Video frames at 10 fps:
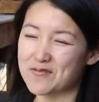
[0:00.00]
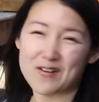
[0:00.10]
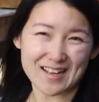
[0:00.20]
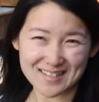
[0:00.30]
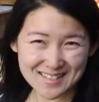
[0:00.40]

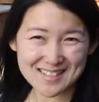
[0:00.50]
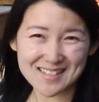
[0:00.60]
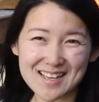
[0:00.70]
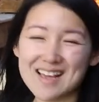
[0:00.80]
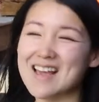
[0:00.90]
friends.
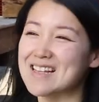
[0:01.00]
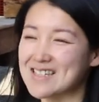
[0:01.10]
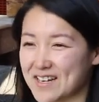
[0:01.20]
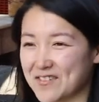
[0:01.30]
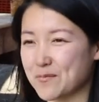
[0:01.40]
Good.
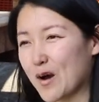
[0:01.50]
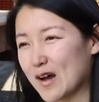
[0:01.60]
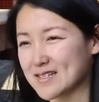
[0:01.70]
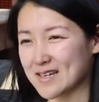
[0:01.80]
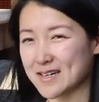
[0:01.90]
Instead of
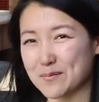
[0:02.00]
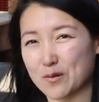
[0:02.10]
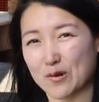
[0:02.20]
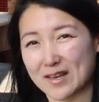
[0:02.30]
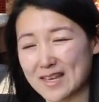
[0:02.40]
boss and
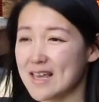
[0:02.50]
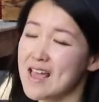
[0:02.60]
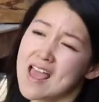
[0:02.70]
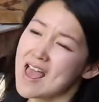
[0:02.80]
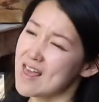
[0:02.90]
employee. Yeah,
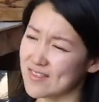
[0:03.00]
yeah, yeah.